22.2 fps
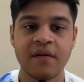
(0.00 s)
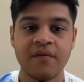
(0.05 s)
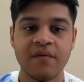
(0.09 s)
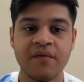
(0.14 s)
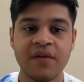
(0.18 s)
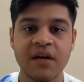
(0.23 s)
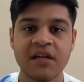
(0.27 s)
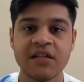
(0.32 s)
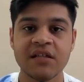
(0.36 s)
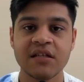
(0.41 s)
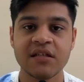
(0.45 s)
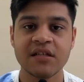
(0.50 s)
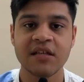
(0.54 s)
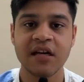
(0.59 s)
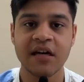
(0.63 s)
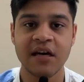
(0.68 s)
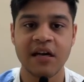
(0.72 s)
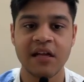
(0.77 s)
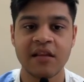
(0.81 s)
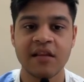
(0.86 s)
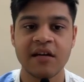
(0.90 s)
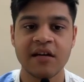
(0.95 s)
We are just
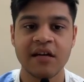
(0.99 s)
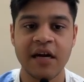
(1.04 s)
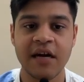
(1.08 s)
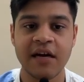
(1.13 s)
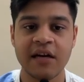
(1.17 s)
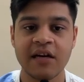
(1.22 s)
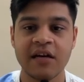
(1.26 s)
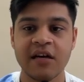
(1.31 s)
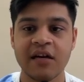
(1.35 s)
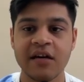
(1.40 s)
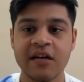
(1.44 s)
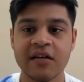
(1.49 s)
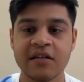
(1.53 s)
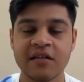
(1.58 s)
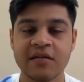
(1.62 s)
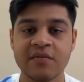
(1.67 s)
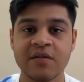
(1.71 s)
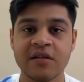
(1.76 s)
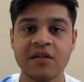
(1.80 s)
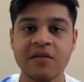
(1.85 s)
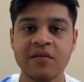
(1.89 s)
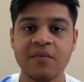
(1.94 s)
getting the title and
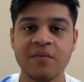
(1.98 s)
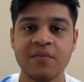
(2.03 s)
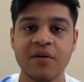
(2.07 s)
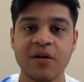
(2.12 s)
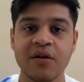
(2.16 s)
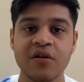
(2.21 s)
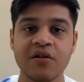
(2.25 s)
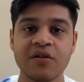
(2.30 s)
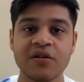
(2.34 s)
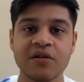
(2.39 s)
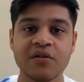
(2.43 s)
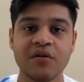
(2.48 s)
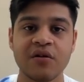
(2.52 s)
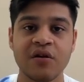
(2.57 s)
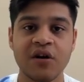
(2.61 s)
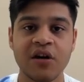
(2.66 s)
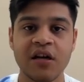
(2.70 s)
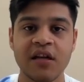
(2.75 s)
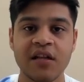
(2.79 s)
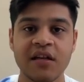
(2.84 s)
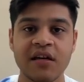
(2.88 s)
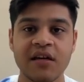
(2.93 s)
description because
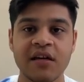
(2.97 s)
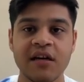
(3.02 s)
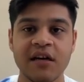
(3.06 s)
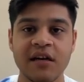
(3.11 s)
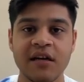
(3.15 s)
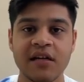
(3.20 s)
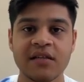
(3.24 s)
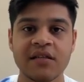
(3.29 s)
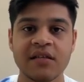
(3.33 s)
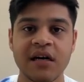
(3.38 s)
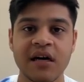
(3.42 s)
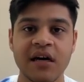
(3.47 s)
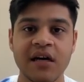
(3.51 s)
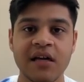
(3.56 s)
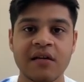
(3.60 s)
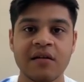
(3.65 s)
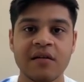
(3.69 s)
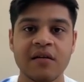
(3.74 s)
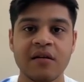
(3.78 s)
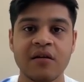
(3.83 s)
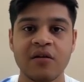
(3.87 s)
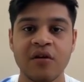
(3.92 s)
all other details are
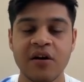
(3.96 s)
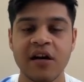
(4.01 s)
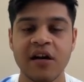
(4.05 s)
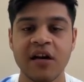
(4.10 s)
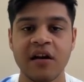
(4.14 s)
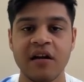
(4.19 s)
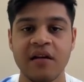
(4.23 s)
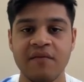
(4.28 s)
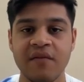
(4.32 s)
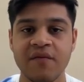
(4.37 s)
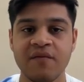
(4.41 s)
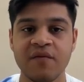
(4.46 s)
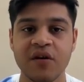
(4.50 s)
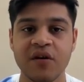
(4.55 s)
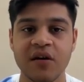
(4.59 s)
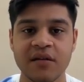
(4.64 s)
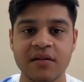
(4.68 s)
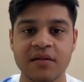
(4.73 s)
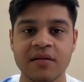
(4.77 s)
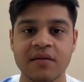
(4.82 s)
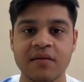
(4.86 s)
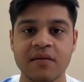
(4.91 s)
not relevant
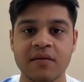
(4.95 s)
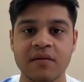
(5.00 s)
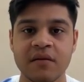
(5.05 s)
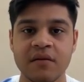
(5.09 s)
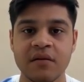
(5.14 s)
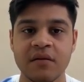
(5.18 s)
for us.